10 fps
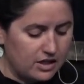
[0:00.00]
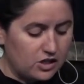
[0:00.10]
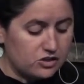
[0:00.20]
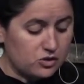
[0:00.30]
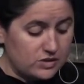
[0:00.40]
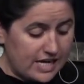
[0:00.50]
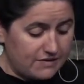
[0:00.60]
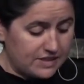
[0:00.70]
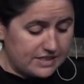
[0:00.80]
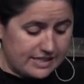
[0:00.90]
So
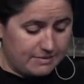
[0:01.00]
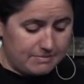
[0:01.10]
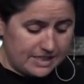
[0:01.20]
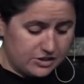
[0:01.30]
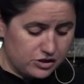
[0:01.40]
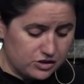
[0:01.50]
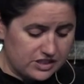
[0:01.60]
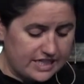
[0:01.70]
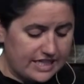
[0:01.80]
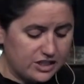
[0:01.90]
David sent messengers
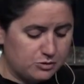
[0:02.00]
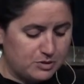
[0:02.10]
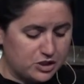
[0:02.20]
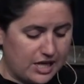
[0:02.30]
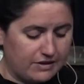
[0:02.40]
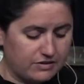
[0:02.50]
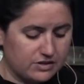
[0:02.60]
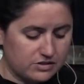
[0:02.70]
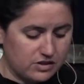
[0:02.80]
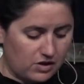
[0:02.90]
to Ishbosheth,
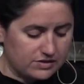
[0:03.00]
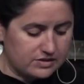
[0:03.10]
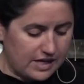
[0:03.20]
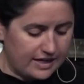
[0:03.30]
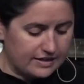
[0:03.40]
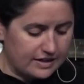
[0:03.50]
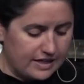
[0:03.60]
Saul's son,